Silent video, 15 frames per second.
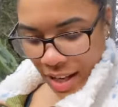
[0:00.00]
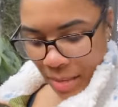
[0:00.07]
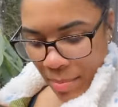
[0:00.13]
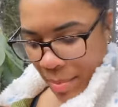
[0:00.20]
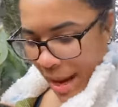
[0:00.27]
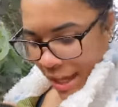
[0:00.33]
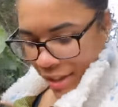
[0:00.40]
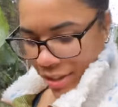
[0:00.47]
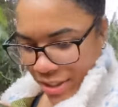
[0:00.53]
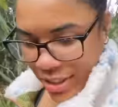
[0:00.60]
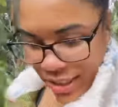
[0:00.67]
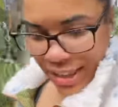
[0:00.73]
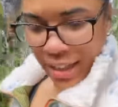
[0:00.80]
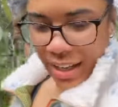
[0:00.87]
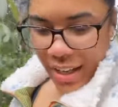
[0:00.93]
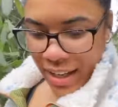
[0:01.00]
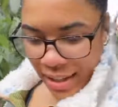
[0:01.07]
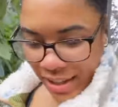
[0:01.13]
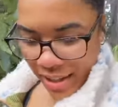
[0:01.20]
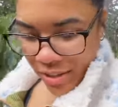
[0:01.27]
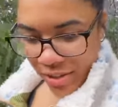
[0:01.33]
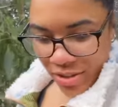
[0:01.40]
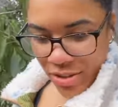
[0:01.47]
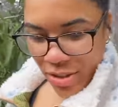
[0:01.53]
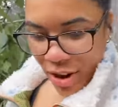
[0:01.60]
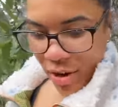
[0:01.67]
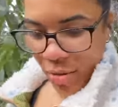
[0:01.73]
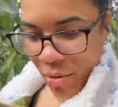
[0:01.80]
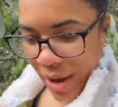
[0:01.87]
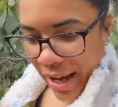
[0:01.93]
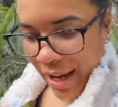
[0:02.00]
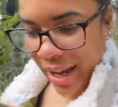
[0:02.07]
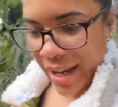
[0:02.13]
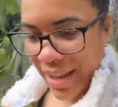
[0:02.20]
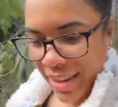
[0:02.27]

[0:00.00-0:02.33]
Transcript: matters. Like, there's no way